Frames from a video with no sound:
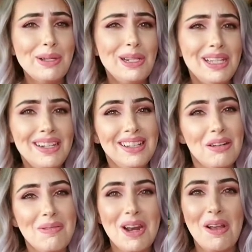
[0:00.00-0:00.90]
Sprinkle it a
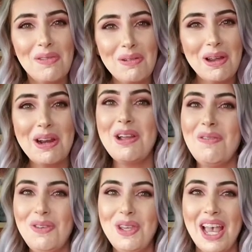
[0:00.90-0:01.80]
little bit everywhere
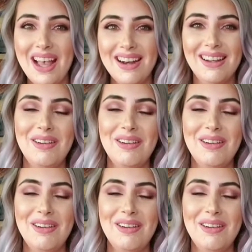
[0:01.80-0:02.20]
if you can.